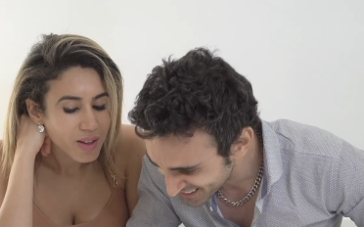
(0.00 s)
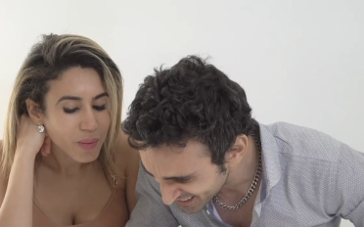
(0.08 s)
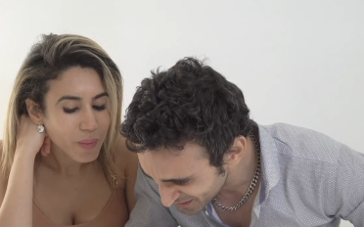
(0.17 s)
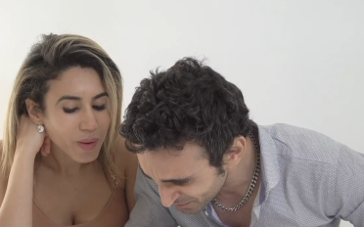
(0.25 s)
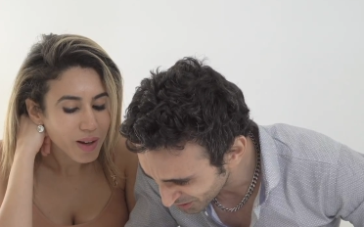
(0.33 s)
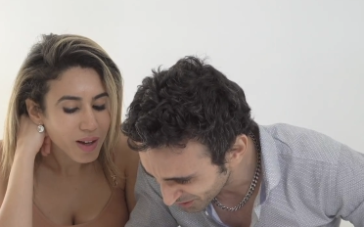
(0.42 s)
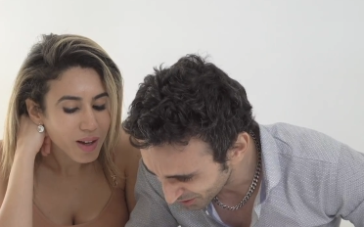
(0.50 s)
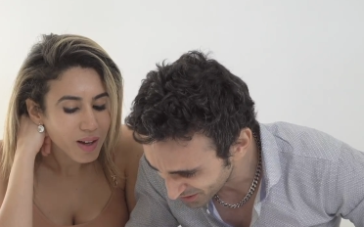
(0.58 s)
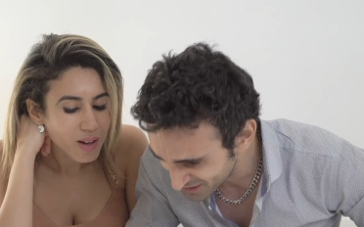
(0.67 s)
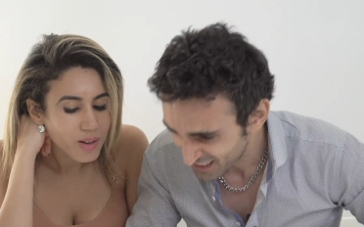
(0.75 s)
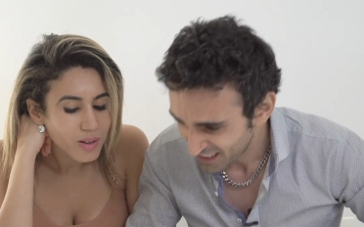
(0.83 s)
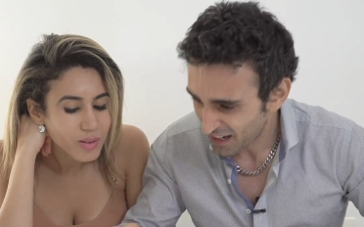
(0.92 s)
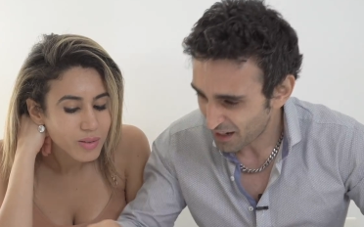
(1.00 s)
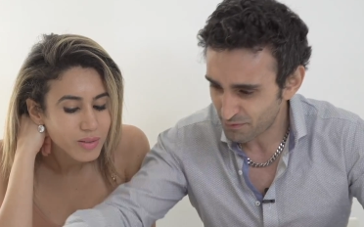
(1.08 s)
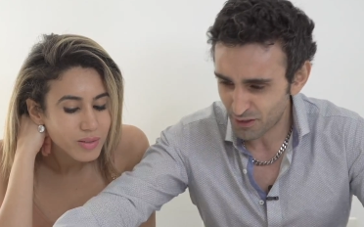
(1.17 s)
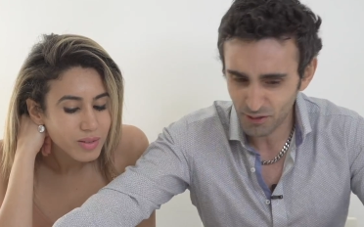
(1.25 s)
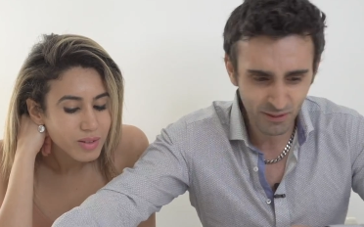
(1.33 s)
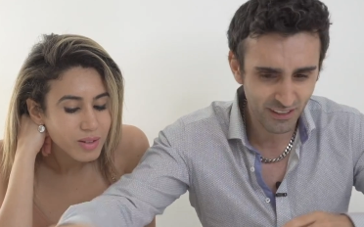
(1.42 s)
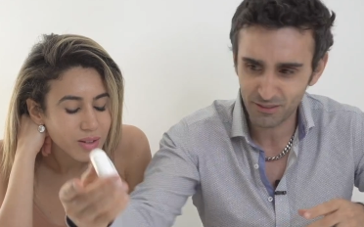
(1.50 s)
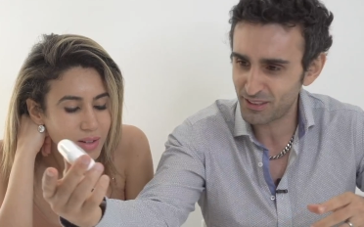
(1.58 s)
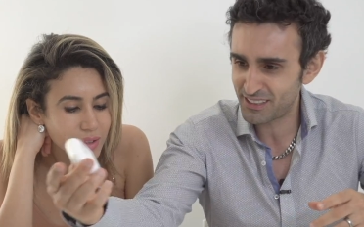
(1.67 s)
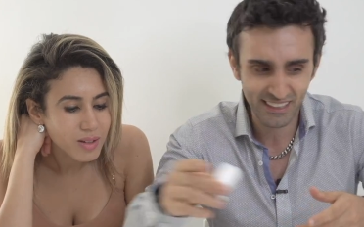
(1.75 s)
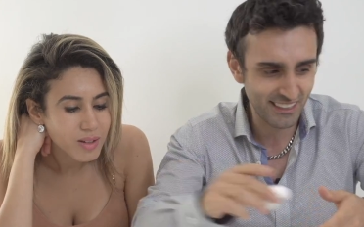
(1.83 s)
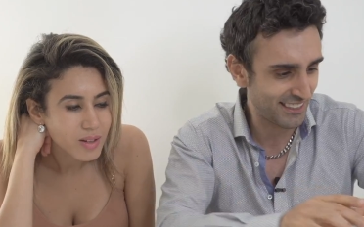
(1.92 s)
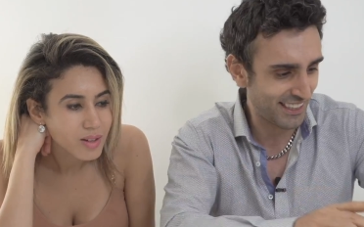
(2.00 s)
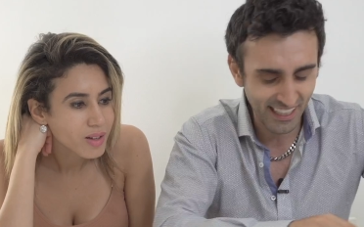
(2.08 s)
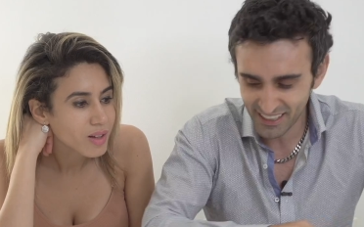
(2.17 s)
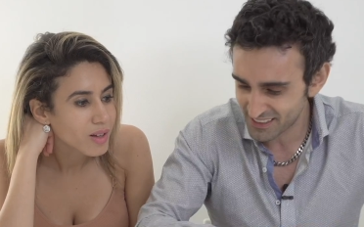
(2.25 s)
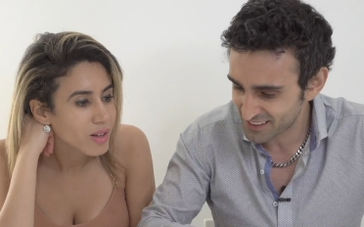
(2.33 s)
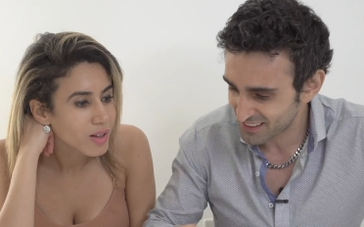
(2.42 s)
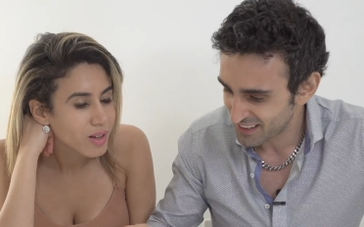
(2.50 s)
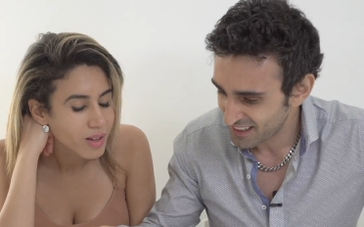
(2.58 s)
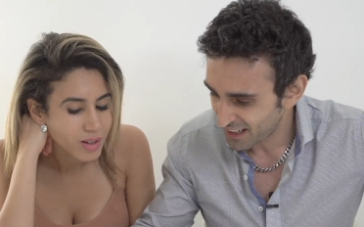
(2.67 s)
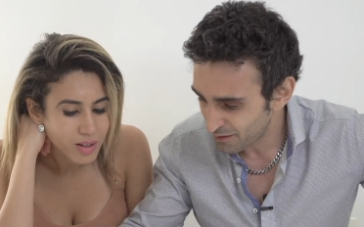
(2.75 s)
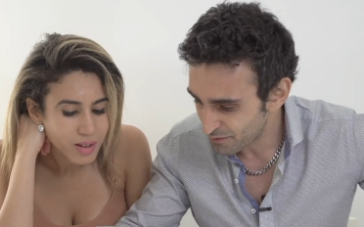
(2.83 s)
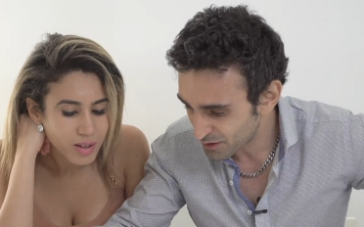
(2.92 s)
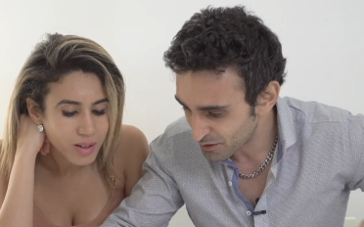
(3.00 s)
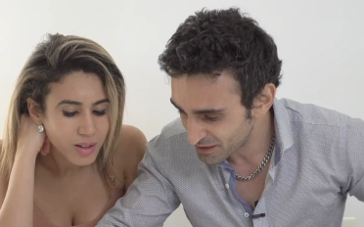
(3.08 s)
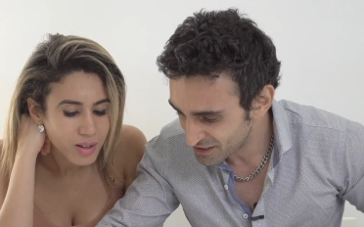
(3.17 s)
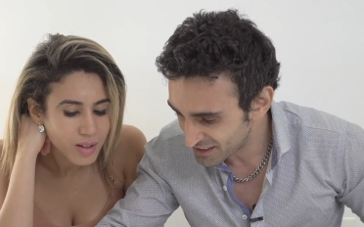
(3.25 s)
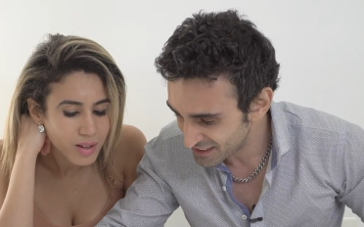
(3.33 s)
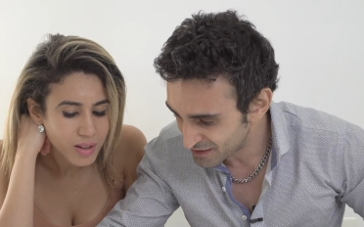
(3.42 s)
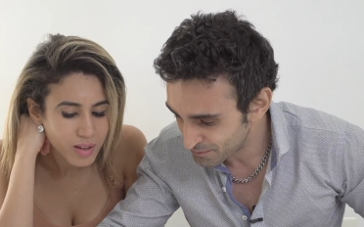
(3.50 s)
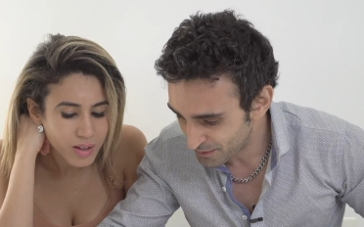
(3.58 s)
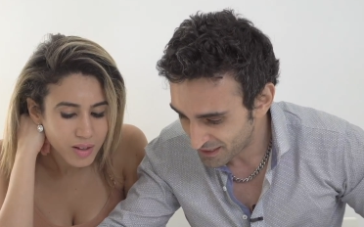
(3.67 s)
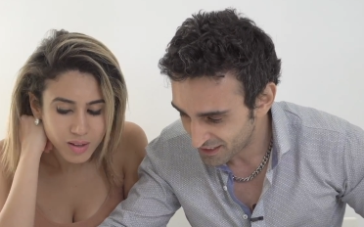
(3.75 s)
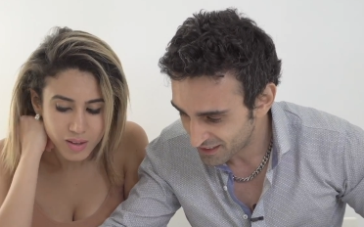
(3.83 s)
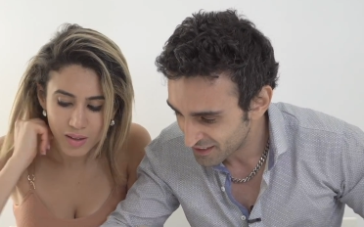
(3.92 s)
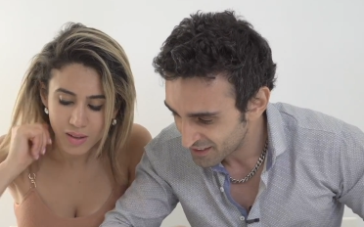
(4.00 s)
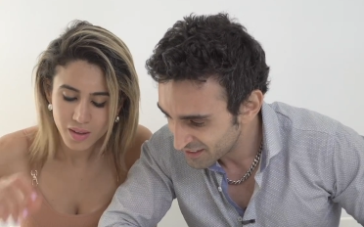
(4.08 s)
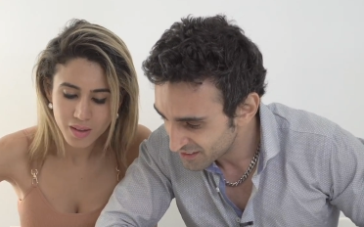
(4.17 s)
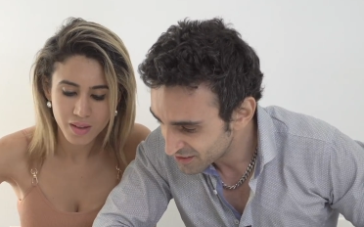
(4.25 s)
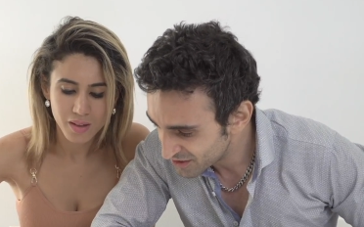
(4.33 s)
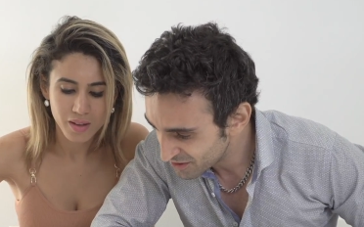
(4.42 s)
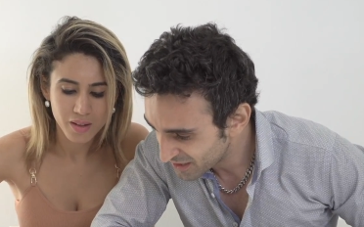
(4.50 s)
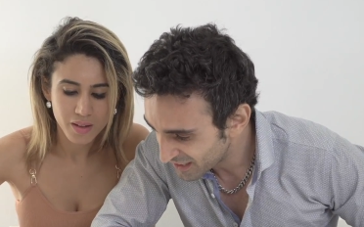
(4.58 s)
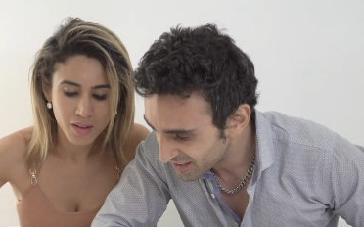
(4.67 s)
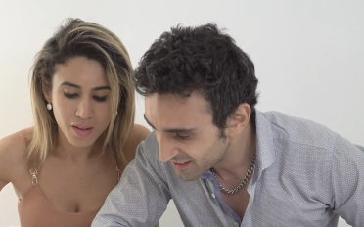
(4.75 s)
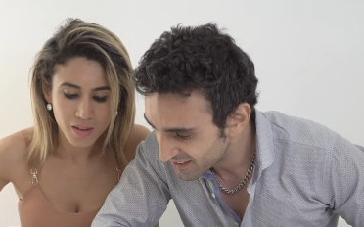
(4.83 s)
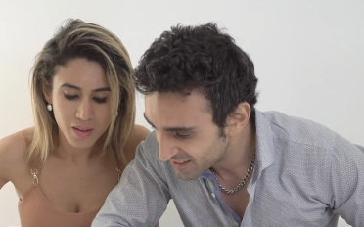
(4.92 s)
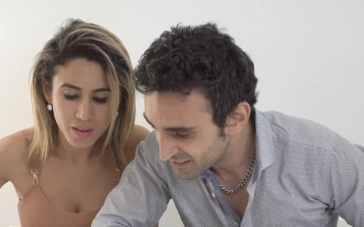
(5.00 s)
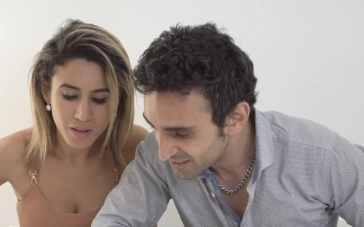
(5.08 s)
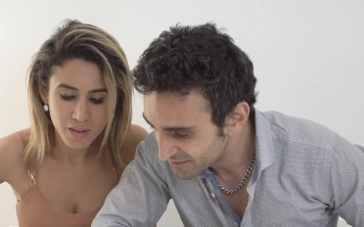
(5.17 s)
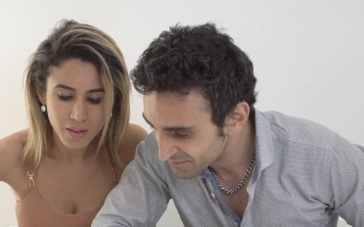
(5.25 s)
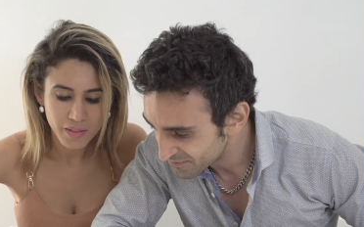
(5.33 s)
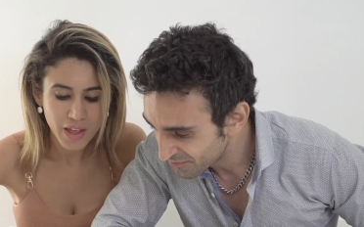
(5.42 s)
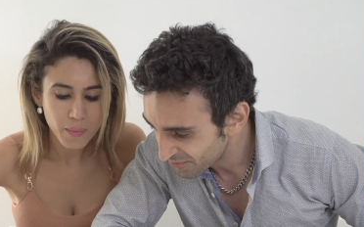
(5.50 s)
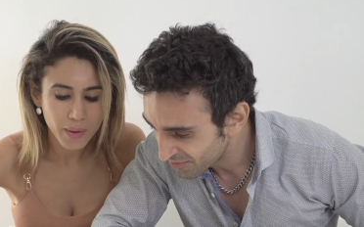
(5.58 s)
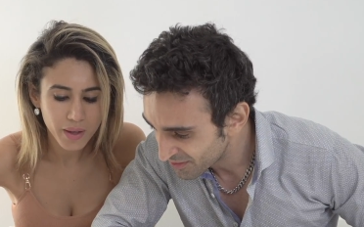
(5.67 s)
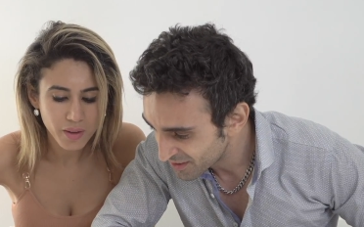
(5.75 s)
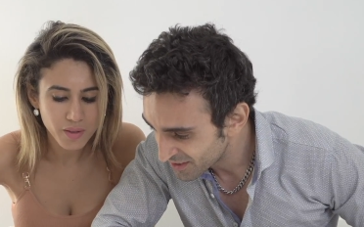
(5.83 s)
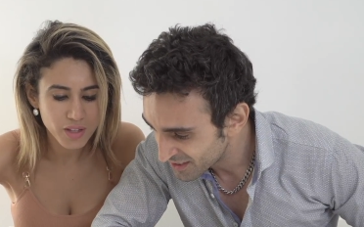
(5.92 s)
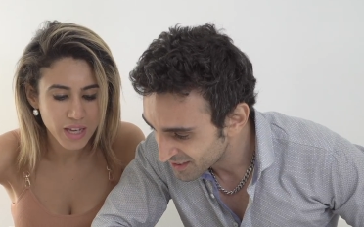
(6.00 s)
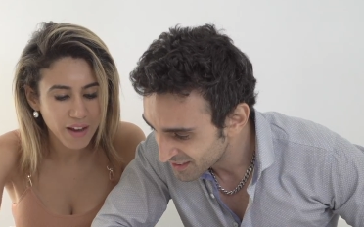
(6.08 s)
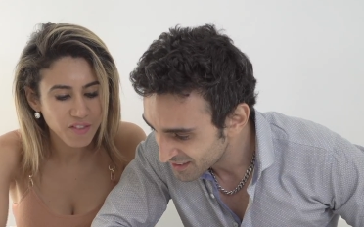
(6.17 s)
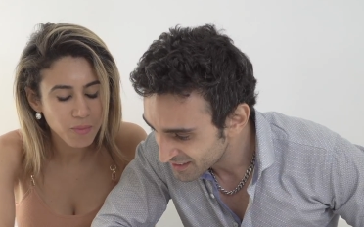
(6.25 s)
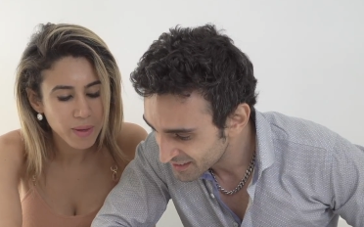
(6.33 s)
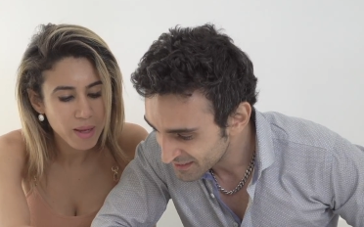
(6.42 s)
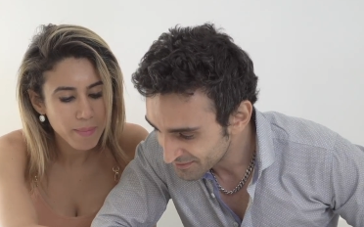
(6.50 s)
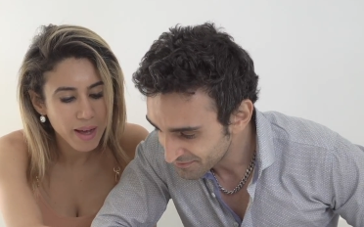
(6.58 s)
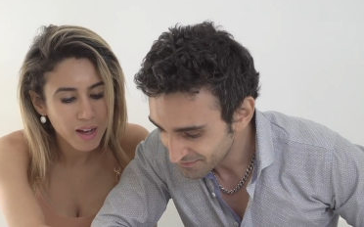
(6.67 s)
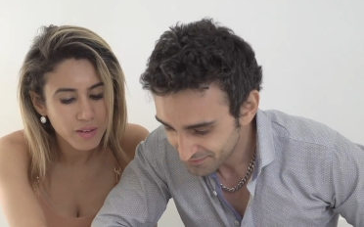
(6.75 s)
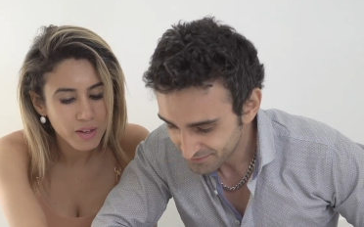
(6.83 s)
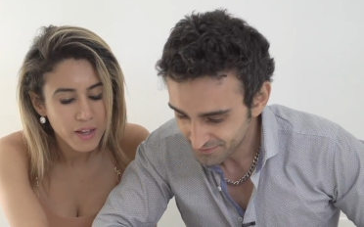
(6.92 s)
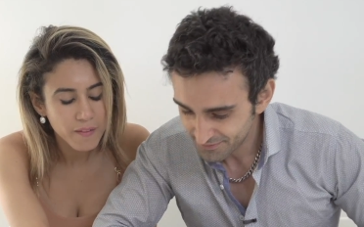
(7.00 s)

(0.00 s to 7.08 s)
Speaker 1: 60 wow. milliwatts. How far away? Oh, is it the case? How far away do you need to be to get?
Speaker 2: There we go. So you have to be about